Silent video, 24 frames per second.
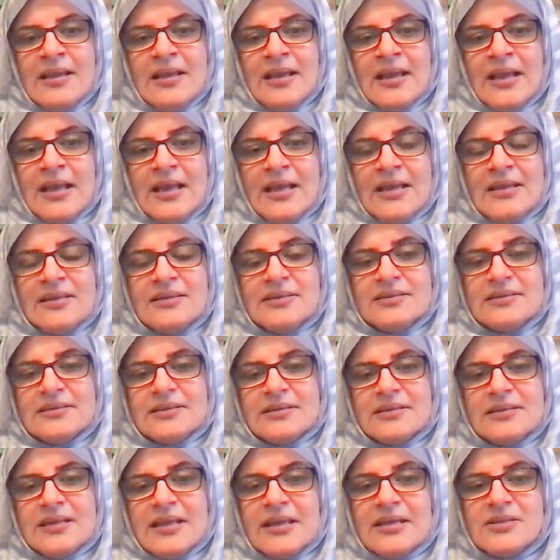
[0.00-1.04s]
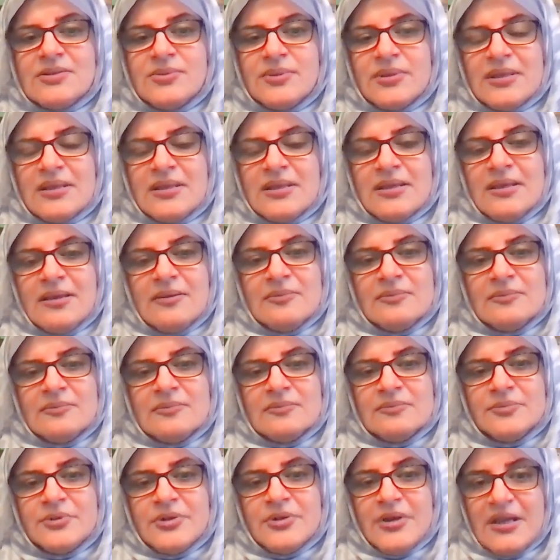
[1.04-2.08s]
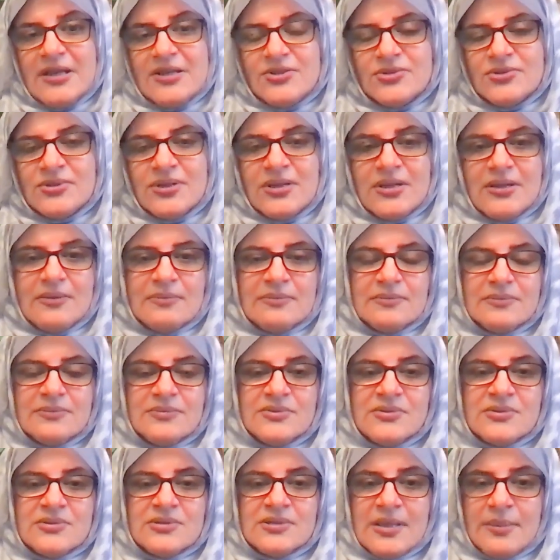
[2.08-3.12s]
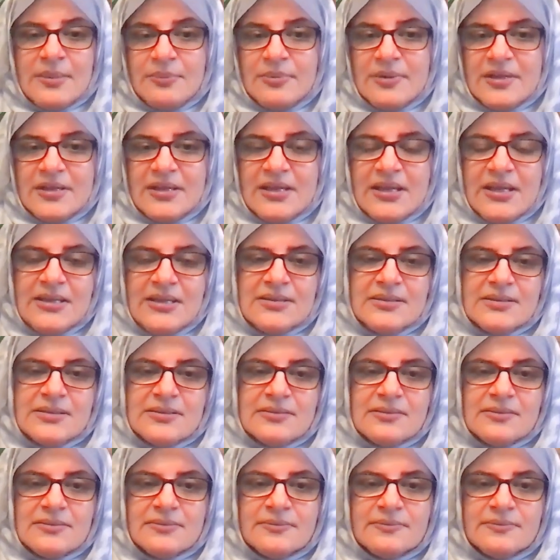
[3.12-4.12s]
and connect with Him, pray to Him, supplicate.